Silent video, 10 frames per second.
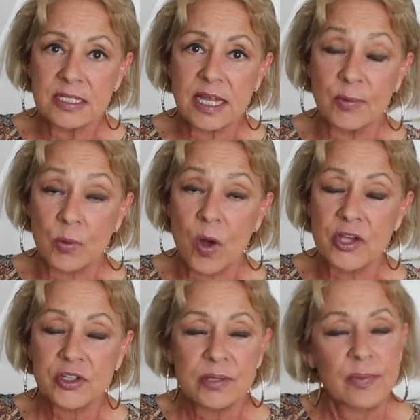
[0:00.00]
They would
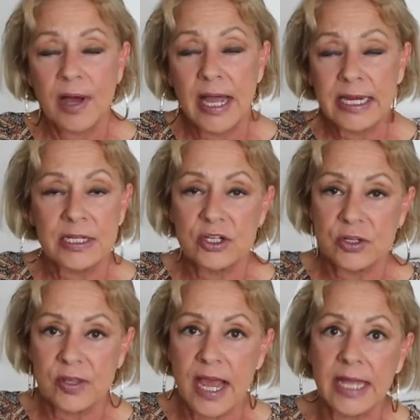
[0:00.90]
wash them. I didn't
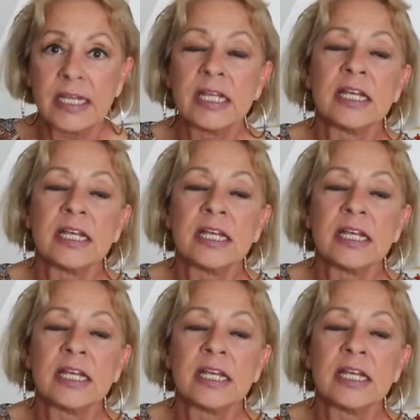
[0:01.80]
do that.